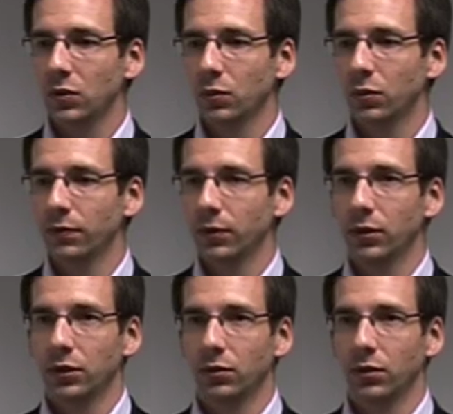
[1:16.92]
We
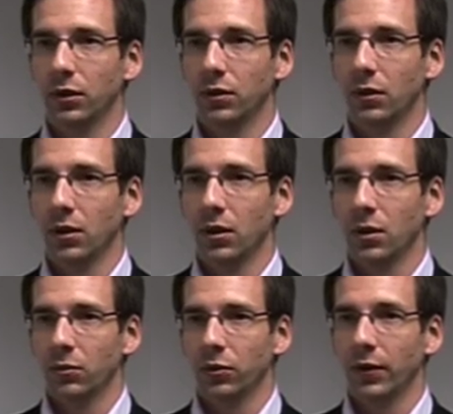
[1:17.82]
focus on
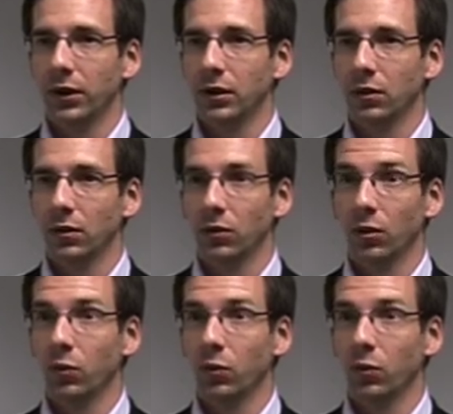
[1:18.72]
providing a